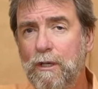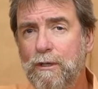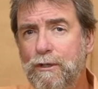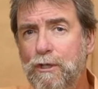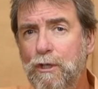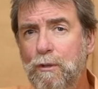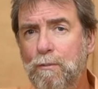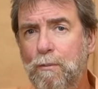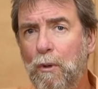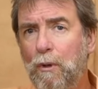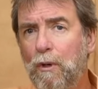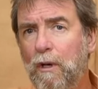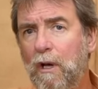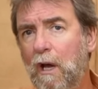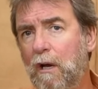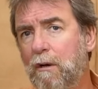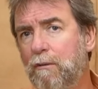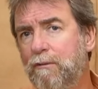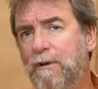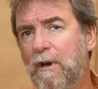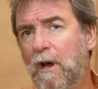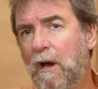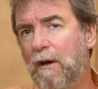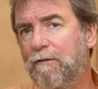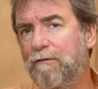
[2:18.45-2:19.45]

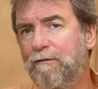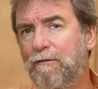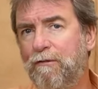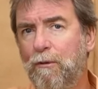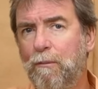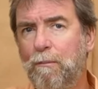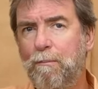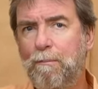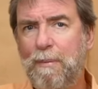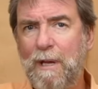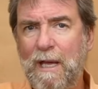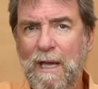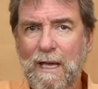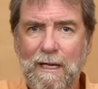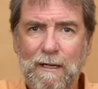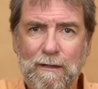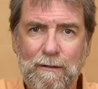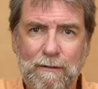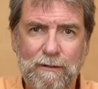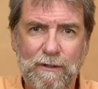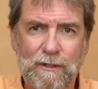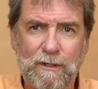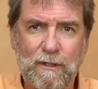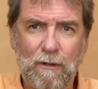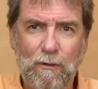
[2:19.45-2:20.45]
2.09
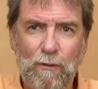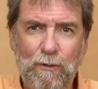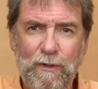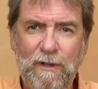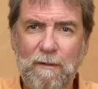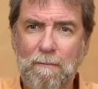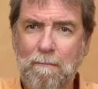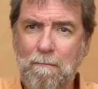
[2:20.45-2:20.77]
foot-pounds, with a